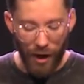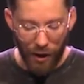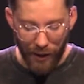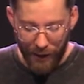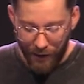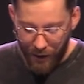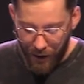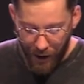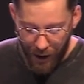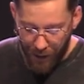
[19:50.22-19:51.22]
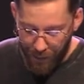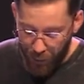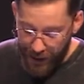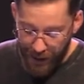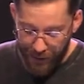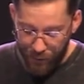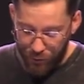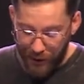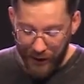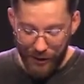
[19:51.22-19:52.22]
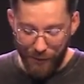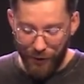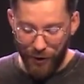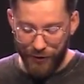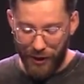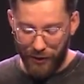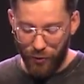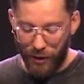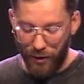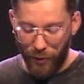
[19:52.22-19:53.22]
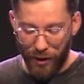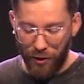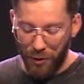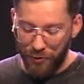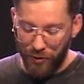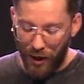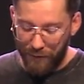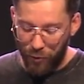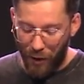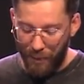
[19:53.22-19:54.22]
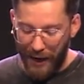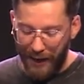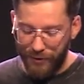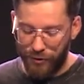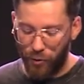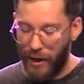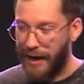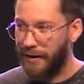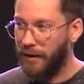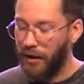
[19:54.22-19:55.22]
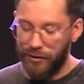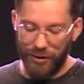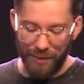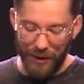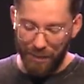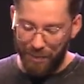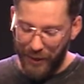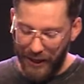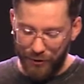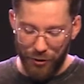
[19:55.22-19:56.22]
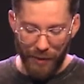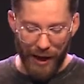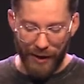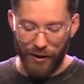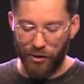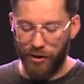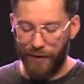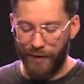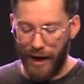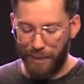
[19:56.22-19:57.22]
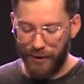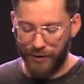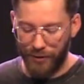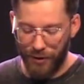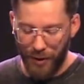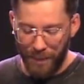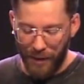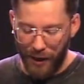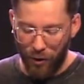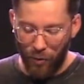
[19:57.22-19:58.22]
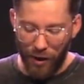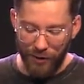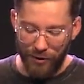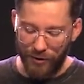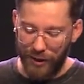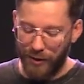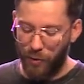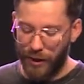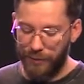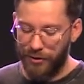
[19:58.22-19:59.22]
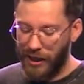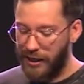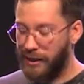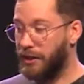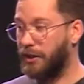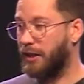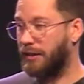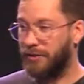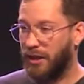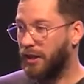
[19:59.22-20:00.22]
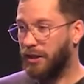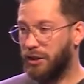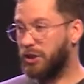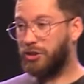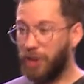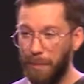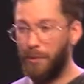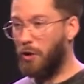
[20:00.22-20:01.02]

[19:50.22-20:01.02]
All right? Uh, we hit really difficult things. When, when a close loved one passes away, something big, traumatic in our life happens. I don't want us to think that what I'm saying here is you just jump